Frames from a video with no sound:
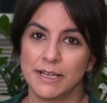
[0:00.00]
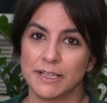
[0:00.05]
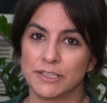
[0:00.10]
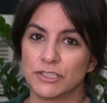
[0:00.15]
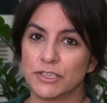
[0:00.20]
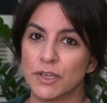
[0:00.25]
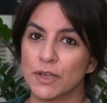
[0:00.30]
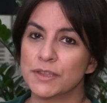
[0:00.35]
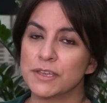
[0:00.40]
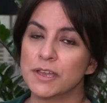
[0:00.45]

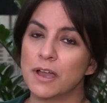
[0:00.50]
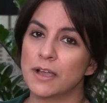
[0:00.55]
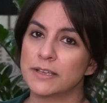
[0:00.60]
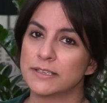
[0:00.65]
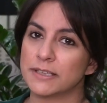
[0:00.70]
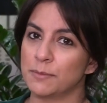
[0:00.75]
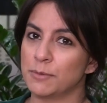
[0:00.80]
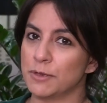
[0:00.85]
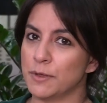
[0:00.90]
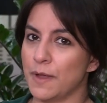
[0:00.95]
And so the
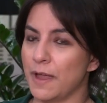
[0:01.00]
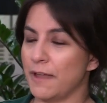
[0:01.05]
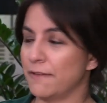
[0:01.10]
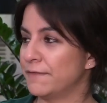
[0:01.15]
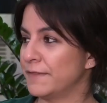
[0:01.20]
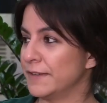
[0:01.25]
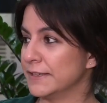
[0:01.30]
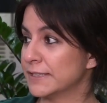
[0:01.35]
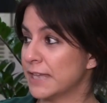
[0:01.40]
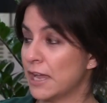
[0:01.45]

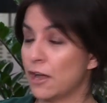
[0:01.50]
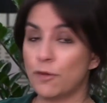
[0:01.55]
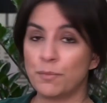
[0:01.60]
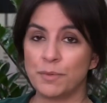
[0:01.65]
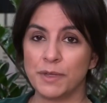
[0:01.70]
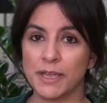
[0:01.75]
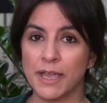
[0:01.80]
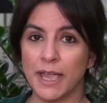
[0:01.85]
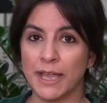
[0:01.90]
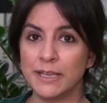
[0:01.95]
IWF is
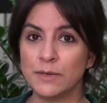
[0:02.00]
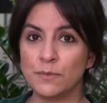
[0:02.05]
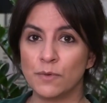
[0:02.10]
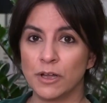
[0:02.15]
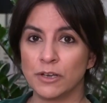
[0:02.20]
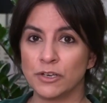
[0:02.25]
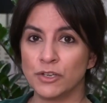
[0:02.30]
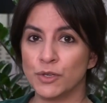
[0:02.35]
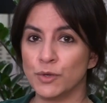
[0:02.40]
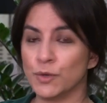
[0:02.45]
helping
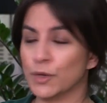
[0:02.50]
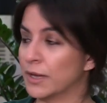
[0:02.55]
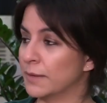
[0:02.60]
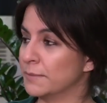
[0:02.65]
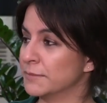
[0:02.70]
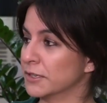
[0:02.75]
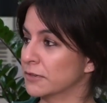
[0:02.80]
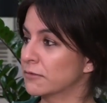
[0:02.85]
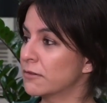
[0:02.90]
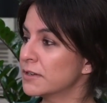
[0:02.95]
anyone who
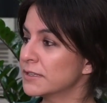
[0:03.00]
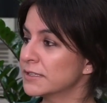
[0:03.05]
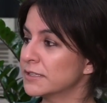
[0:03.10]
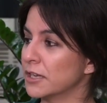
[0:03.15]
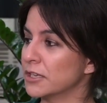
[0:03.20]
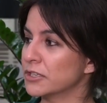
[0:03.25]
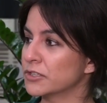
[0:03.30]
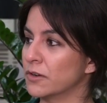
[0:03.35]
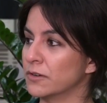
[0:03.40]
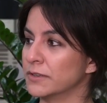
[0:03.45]
comes across
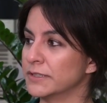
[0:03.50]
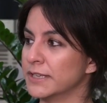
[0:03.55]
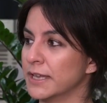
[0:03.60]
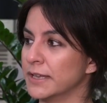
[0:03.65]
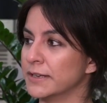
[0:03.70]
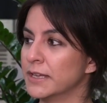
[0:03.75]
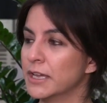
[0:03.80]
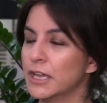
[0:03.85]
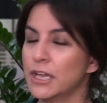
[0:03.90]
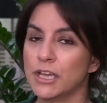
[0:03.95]
such
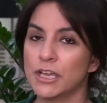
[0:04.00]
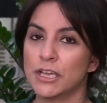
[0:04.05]
content